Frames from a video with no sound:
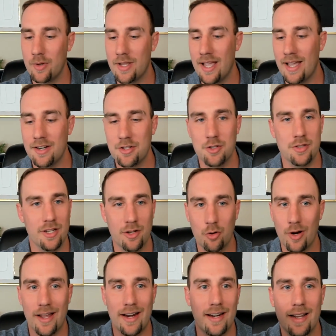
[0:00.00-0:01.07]
We had issues, and
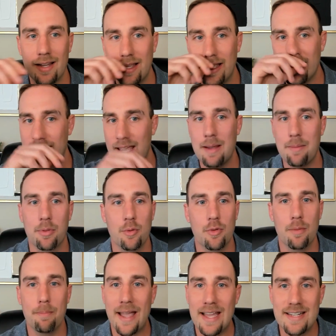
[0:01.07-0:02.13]
granted, it, it came through
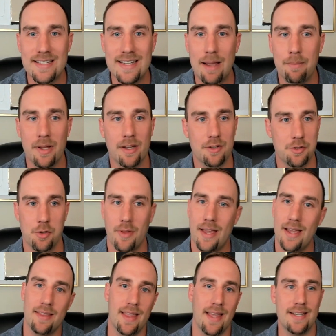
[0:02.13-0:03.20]
the pandemic, so
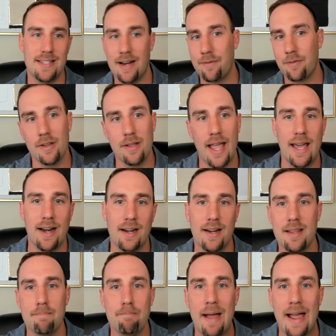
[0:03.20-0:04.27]
that that definitely had an
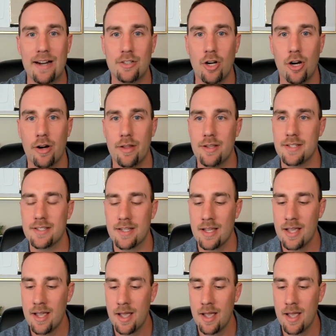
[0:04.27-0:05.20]
impact on us.